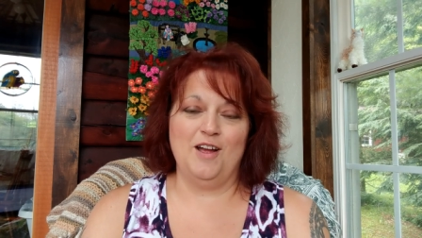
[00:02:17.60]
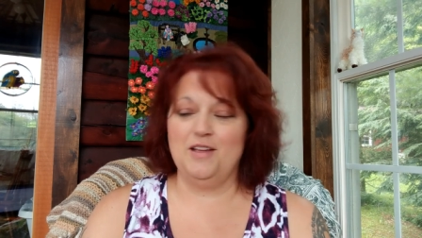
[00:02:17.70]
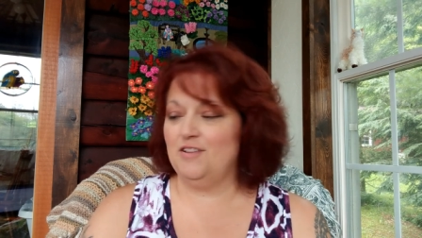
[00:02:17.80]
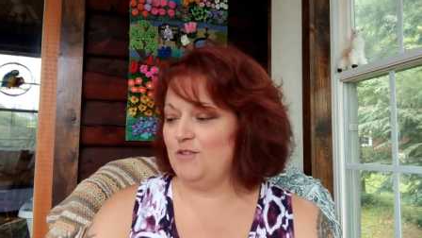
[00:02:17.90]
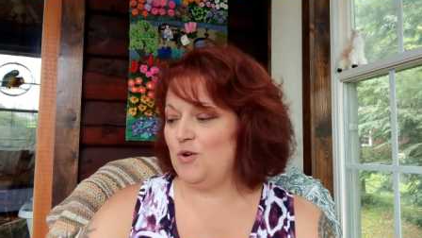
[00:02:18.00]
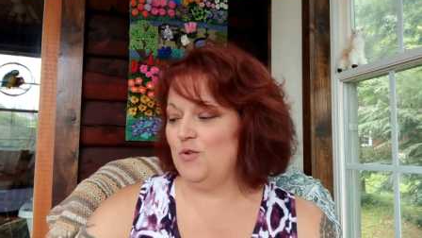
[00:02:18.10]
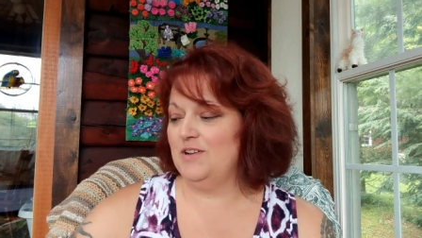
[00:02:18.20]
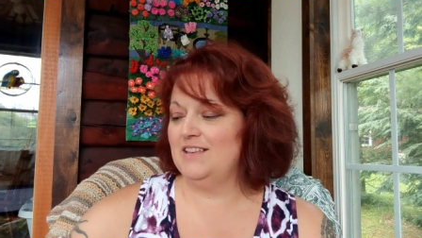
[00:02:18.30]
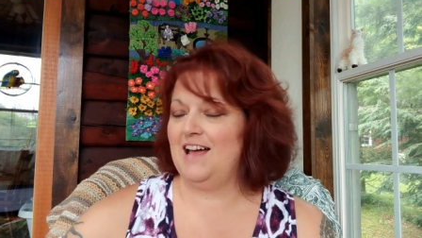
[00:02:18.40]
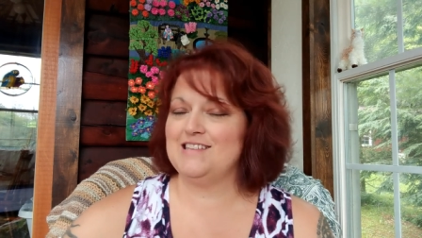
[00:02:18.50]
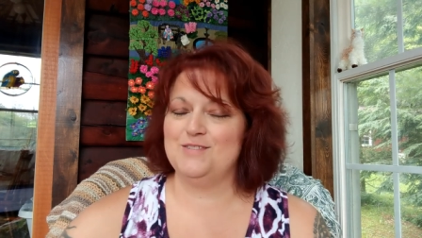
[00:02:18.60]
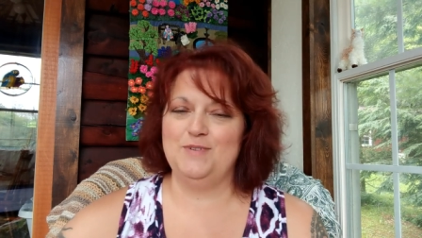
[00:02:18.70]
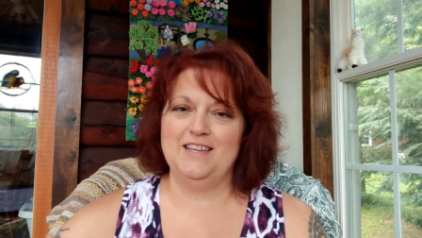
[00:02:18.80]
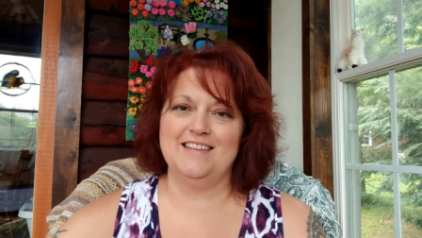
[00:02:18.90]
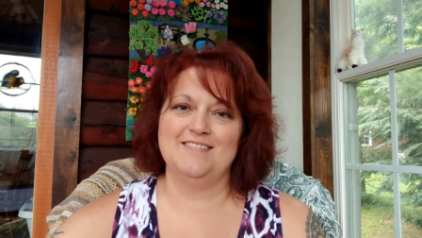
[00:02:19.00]
I recorded last
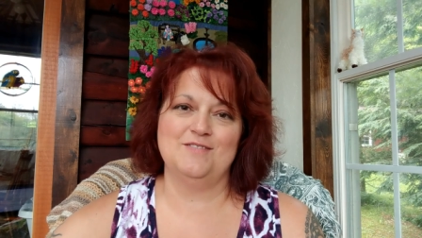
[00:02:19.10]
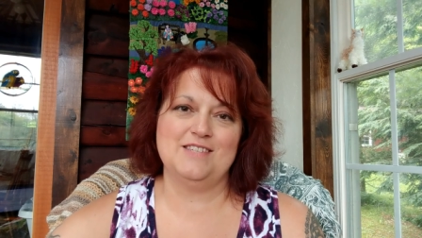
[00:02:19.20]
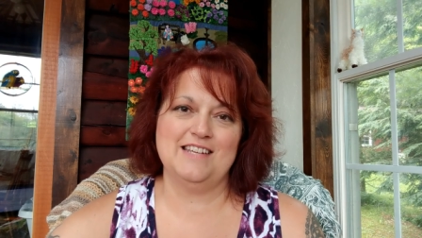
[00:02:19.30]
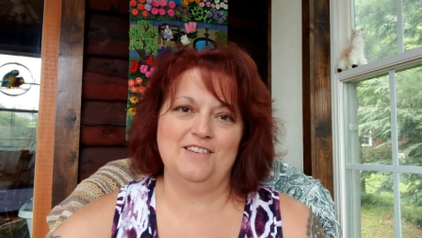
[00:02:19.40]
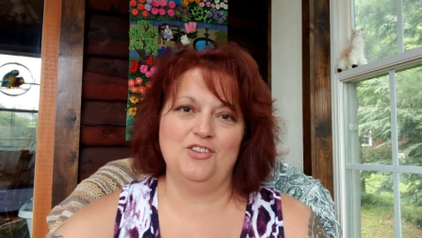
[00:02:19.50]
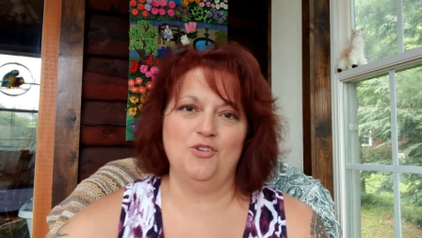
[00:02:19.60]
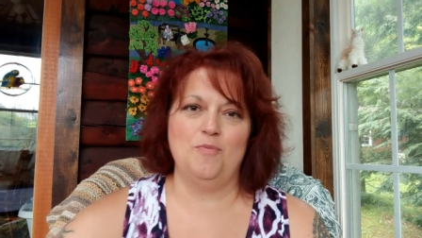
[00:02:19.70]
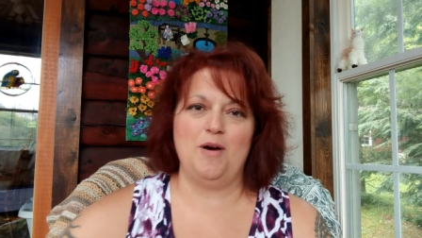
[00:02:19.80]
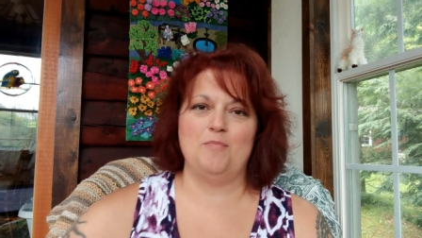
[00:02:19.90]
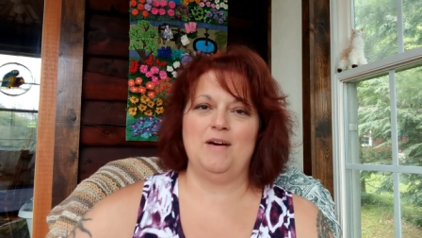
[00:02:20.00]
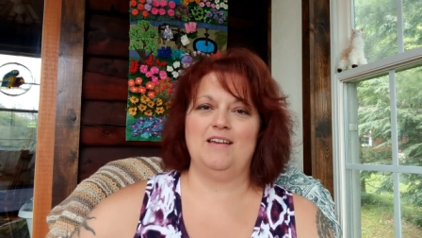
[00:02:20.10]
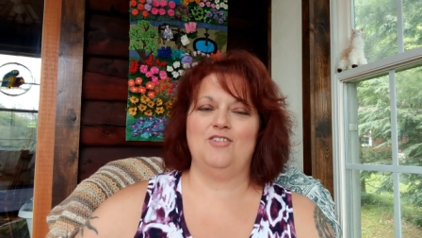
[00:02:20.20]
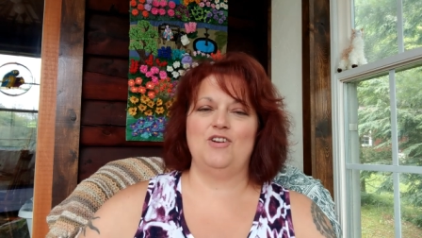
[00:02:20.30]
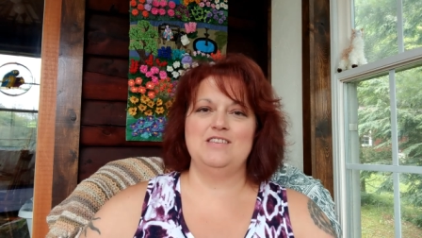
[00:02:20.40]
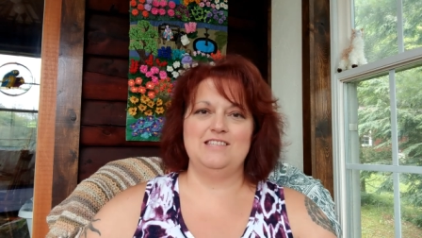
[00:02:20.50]
week and was telling you about my
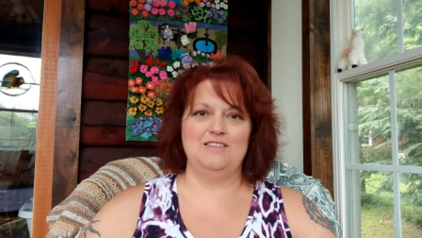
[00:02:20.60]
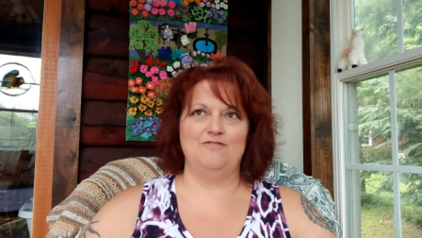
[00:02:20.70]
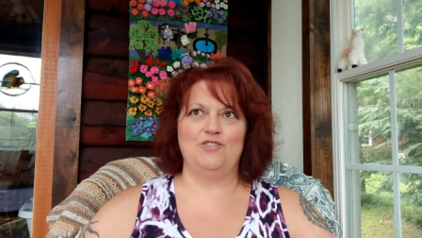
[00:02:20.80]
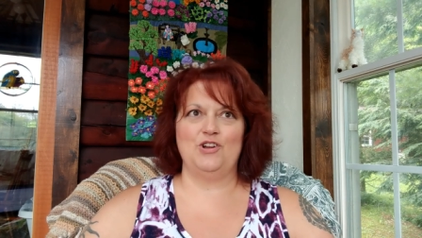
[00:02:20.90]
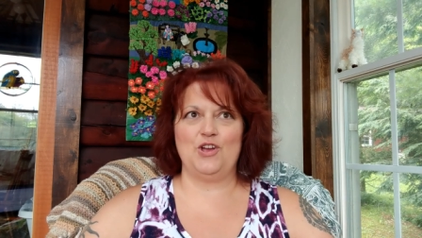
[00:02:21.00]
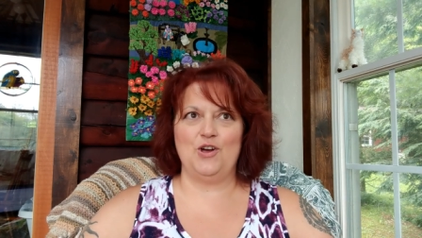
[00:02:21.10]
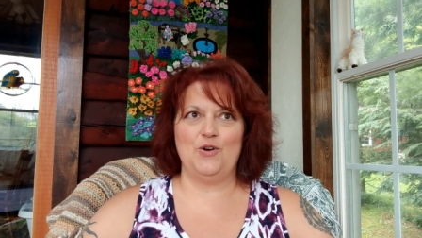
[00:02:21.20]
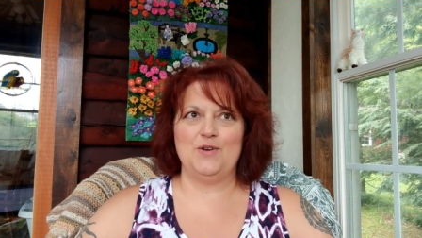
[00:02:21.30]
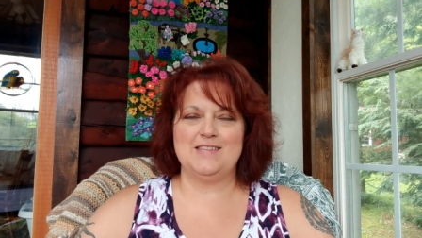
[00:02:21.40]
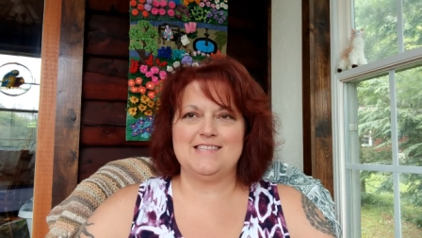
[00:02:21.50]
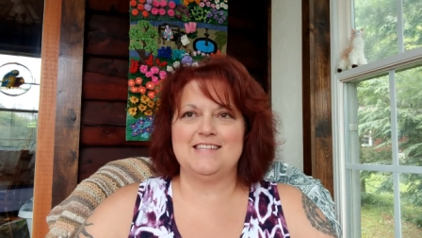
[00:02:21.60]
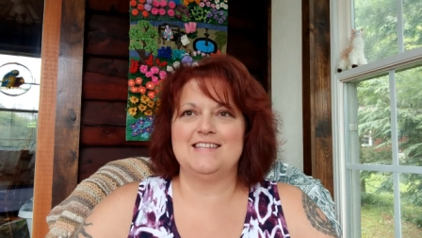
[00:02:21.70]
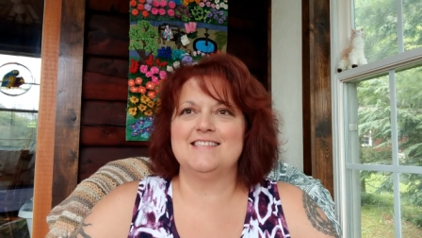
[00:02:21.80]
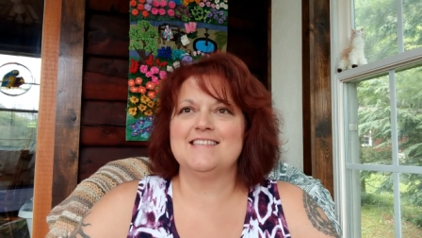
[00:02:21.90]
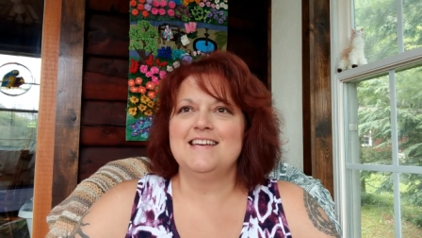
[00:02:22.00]
crazy vertigo
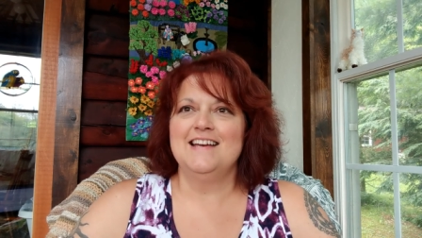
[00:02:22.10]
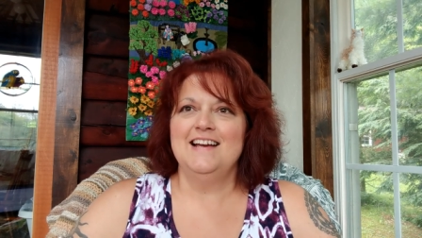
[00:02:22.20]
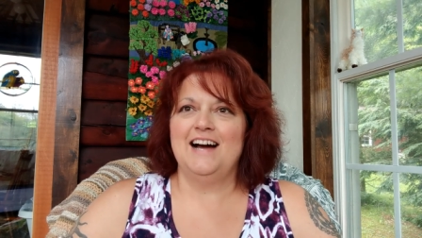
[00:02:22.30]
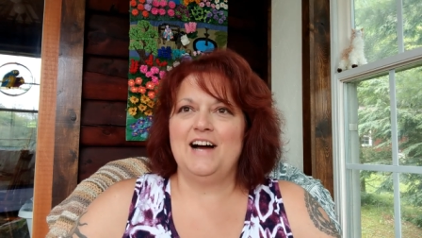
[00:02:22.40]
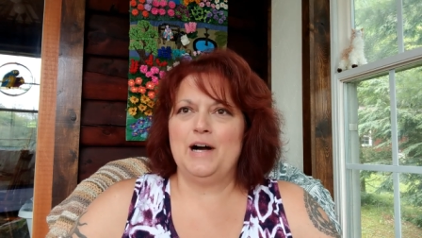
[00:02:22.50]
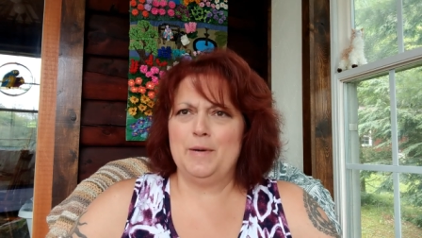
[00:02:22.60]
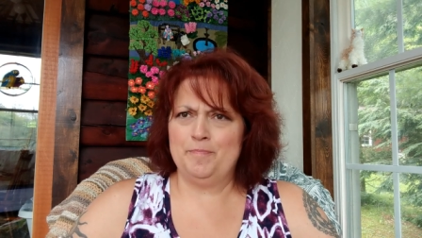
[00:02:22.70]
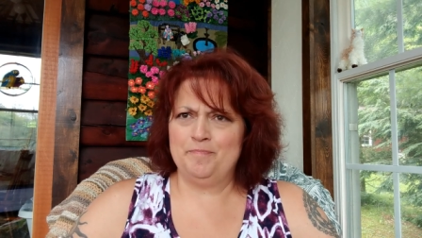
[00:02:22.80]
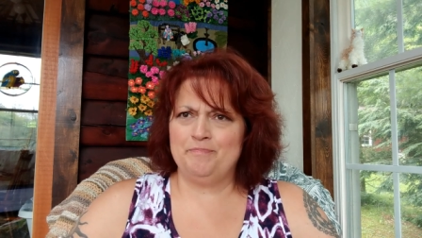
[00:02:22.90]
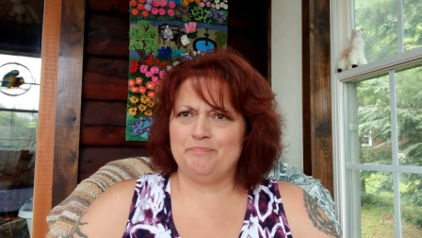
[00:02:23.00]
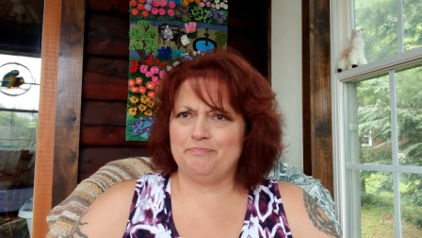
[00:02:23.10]
incident. Um,